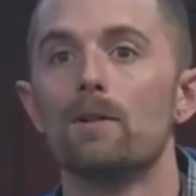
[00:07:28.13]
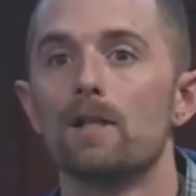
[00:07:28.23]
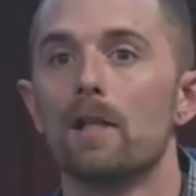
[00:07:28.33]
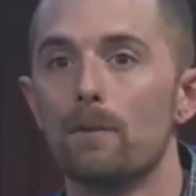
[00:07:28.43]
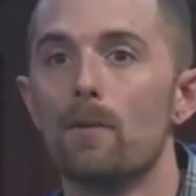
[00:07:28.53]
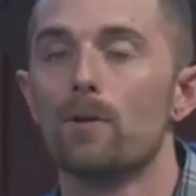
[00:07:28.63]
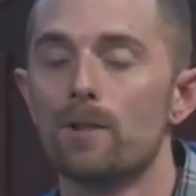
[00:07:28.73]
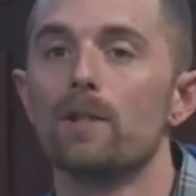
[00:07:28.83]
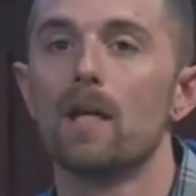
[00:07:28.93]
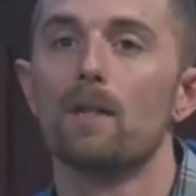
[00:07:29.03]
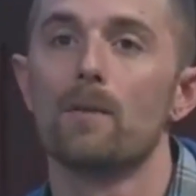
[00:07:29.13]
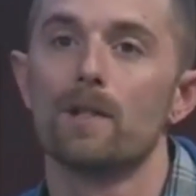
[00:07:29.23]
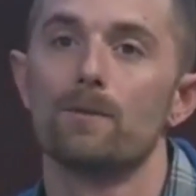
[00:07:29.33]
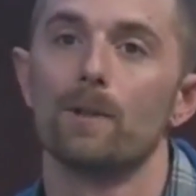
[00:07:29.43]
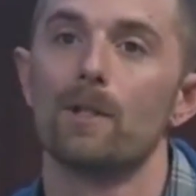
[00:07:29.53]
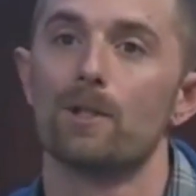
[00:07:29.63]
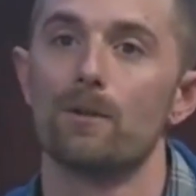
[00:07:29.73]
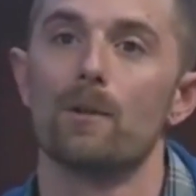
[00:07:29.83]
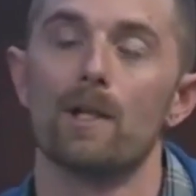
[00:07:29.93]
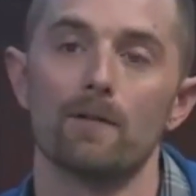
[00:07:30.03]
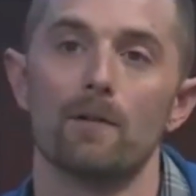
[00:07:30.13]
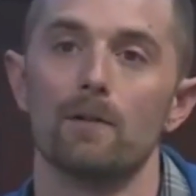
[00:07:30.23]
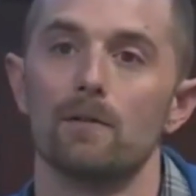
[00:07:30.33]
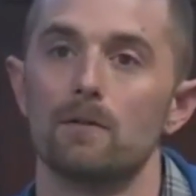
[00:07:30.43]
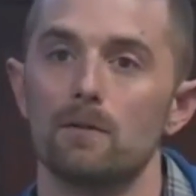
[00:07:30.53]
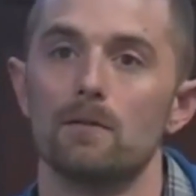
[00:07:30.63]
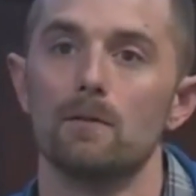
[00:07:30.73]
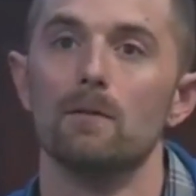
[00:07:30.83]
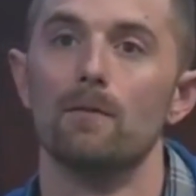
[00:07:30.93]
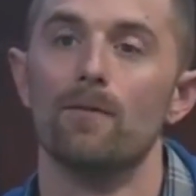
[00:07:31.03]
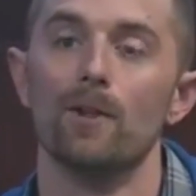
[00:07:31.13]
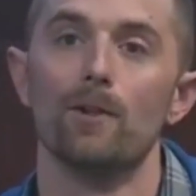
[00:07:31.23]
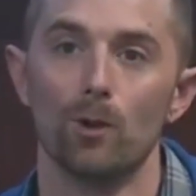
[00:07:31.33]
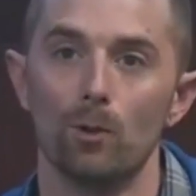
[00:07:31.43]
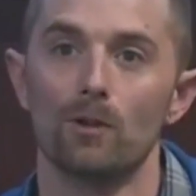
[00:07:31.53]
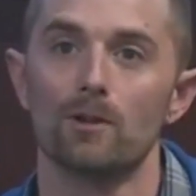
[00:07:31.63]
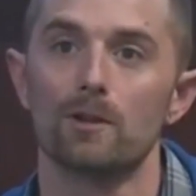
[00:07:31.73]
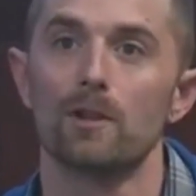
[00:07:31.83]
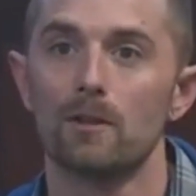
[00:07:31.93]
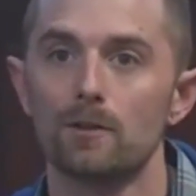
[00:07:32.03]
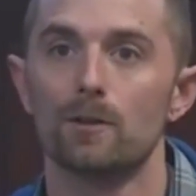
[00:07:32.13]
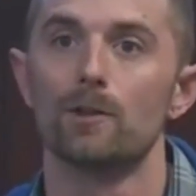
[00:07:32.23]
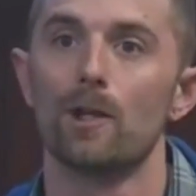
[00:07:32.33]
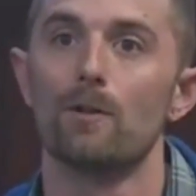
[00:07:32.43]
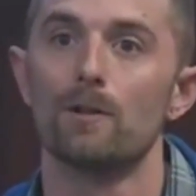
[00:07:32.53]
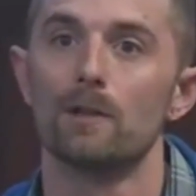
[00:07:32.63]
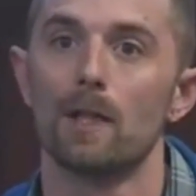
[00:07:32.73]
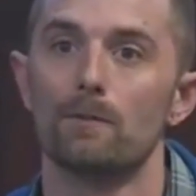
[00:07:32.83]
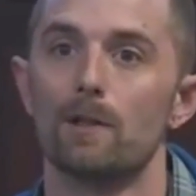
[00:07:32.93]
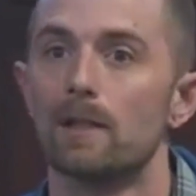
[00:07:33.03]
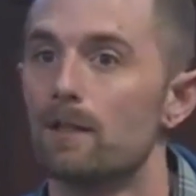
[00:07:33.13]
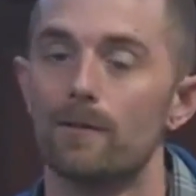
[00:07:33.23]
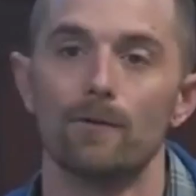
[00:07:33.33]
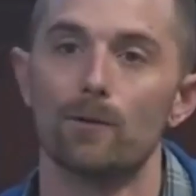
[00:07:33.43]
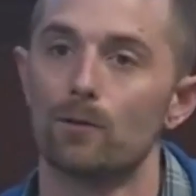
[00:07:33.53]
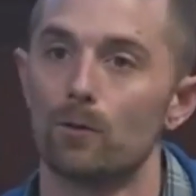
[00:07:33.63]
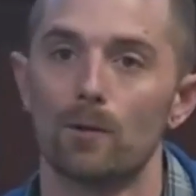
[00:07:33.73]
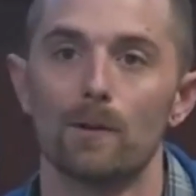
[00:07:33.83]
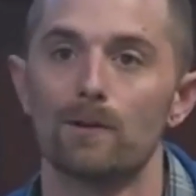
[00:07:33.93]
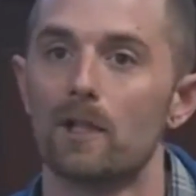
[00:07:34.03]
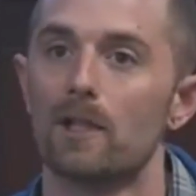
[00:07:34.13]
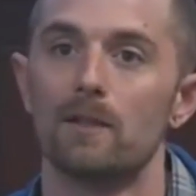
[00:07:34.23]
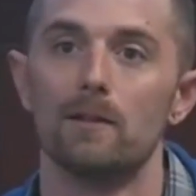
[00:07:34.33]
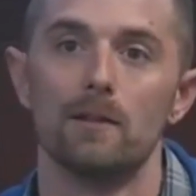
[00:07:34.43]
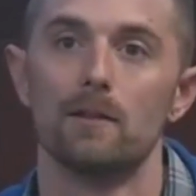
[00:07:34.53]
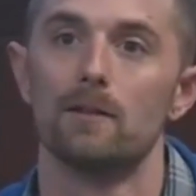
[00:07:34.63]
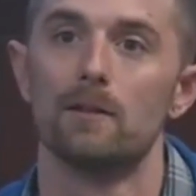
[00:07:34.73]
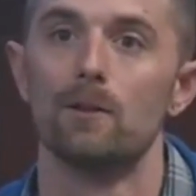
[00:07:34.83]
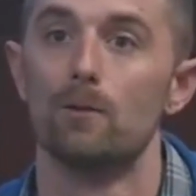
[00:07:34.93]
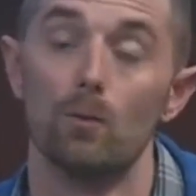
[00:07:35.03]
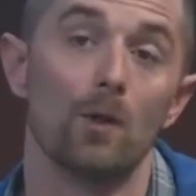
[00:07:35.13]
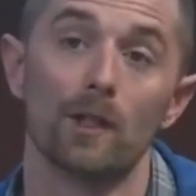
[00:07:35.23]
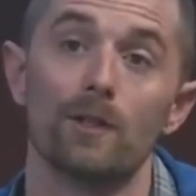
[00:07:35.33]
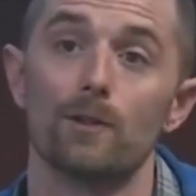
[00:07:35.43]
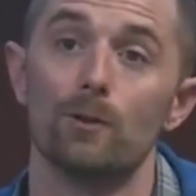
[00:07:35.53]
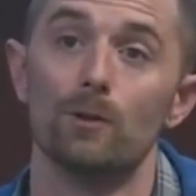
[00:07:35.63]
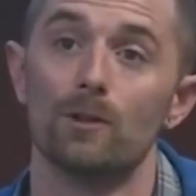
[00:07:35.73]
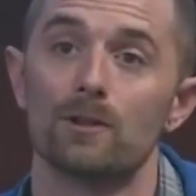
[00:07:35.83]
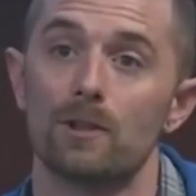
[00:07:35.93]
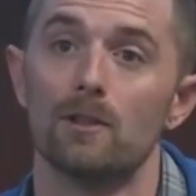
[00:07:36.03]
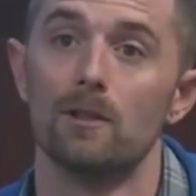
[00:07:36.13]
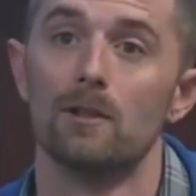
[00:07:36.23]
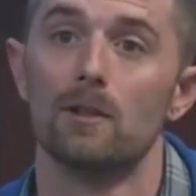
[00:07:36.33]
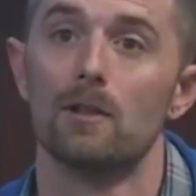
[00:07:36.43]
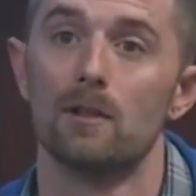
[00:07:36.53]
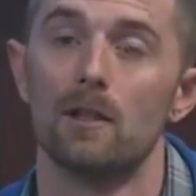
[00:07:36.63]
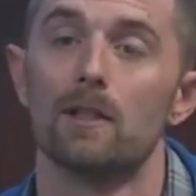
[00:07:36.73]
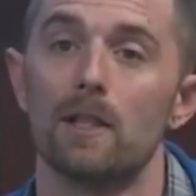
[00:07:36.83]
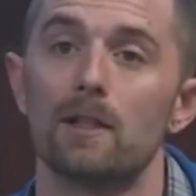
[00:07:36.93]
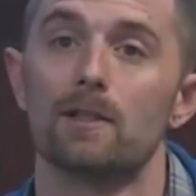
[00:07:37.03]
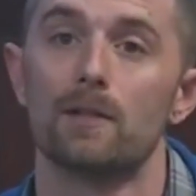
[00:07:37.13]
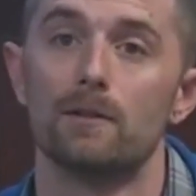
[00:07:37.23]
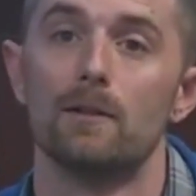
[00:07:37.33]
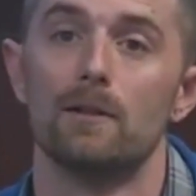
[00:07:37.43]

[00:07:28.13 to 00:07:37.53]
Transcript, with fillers: say most of the time, yes, because she would have to fill the coolers, so she always kept it, even if it was warm outside, to work in the coolers Okay. at the Exxon.